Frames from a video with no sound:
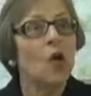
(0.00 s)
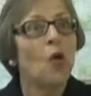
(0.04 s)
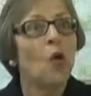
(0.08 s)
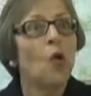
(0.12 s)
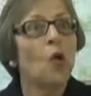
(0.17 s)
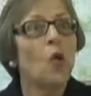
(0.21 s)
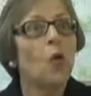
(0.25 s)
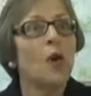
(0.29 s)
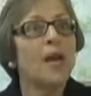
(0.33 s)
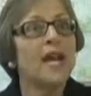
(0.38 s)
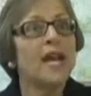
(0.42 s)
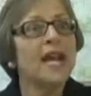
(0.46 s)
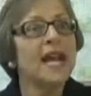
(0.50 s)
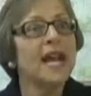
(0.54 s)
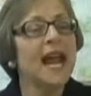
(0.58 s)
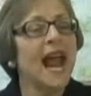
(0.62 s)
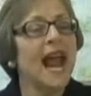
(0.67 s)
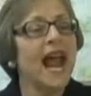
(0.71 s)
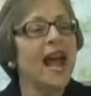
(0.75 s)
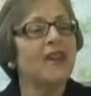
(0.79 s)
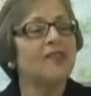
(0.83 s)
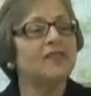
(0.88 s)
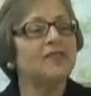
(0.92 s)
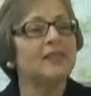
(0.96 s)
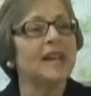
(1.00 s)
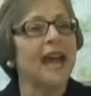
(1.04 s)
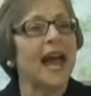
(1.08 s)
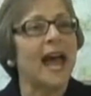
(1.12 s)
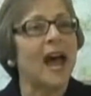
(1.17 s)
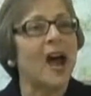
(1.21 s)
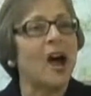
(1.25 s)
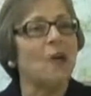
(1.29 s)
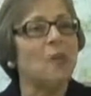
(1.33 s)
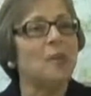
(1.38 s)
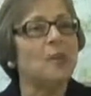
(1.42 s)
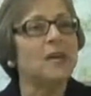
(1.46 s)
we have
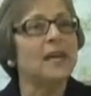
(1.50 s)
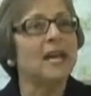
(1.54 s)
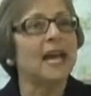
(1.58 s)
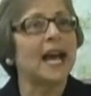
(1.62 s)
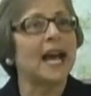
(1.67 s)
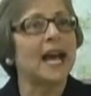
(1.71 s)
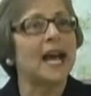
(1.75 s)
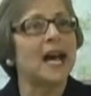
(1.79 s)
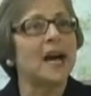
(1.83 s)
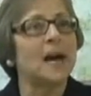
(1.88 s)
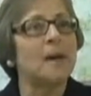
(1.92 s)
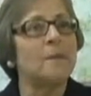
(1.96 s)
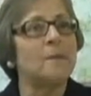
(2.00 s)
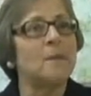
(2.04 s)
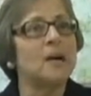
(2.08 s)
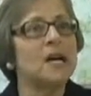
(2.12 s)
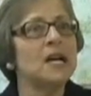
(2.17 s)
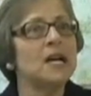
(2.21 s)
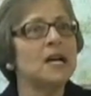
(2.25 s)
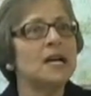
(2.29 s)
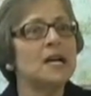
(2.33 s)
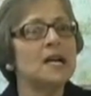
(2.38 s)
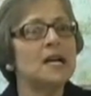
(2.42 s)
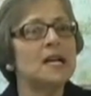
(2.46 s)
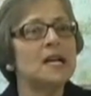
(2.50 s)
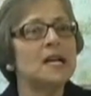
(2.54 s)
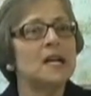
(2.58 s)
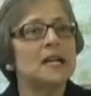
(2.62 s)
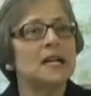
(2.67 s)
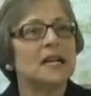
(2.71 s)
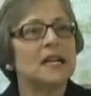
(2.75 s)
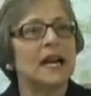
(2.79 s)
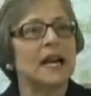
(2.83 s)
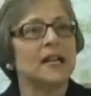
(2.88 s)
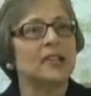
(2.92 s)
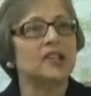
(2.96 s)
now become
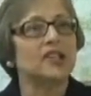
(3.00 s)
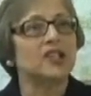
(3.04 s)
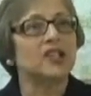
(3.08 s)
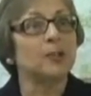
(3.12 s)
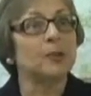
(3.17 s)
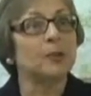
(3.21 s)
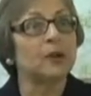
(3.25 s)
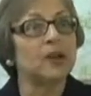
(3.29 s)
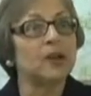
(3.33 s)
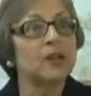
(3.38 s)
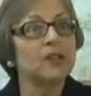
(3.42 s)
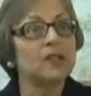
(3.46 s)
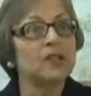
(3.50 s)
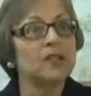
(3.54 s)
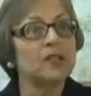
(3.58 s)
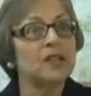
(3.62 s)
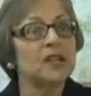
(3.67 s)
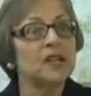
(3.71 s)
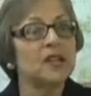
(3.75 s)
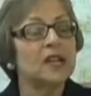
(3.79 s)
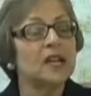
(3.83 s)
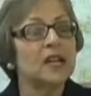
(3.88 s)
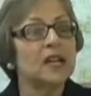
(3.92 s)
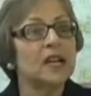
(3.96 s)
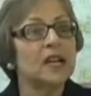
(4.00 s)
customers?